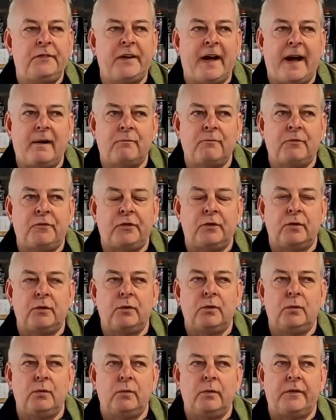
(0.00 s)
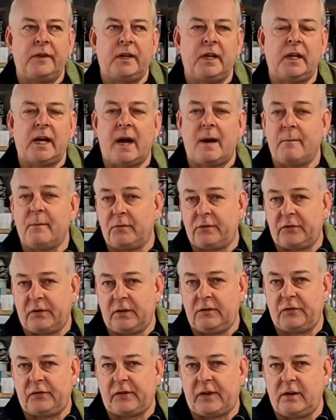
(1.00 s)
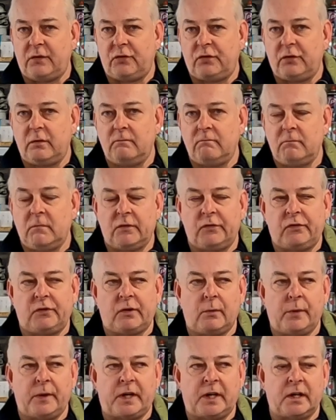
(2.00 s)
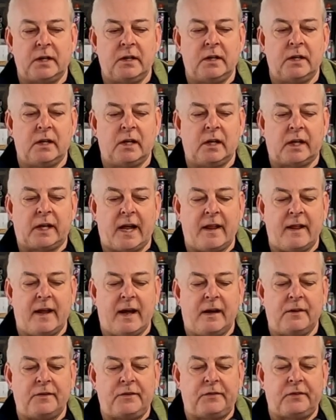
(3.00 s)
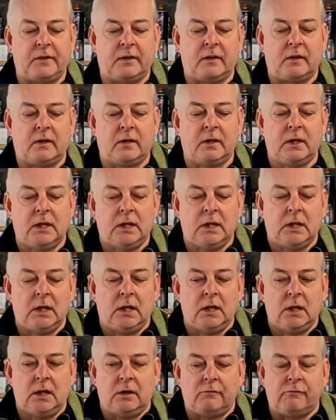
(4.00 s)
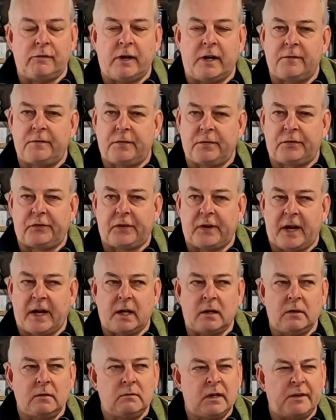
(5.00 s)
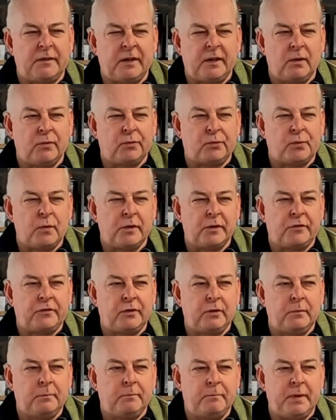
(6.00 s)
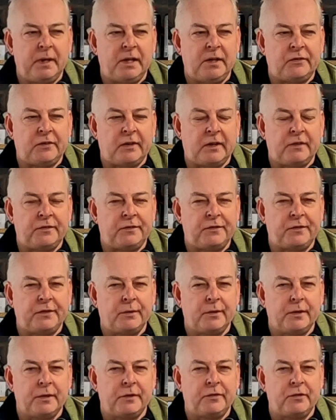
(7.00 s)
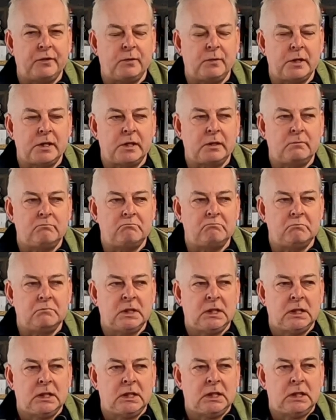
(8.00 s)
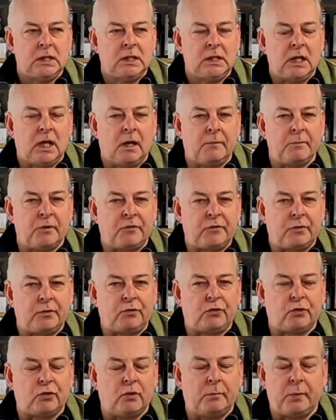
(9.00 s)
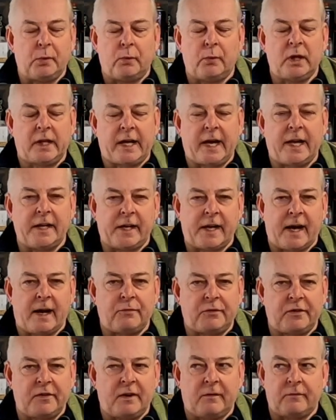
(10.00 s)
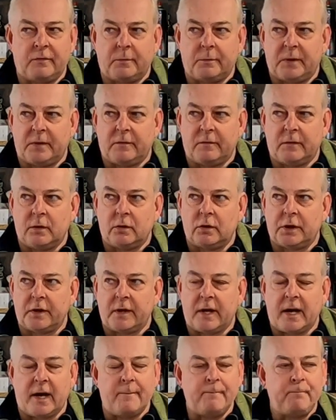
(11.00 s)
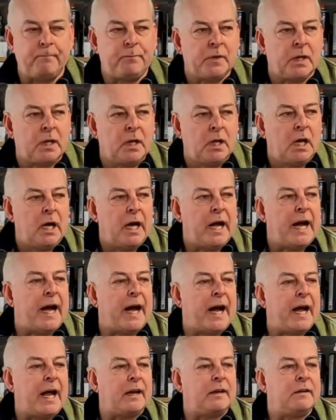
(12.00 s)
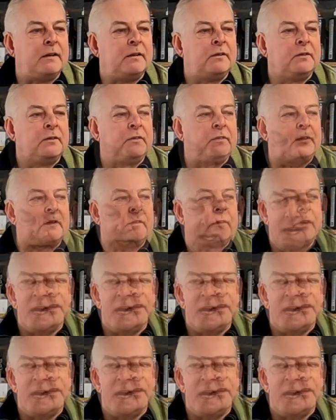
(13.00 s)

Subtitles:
down to the MOT station so we can get that ready for sale. I think there was 1 or 2 bits I'd still got to do on it. I'm not too sure, but we'll get it out and have a bit of a look at that. And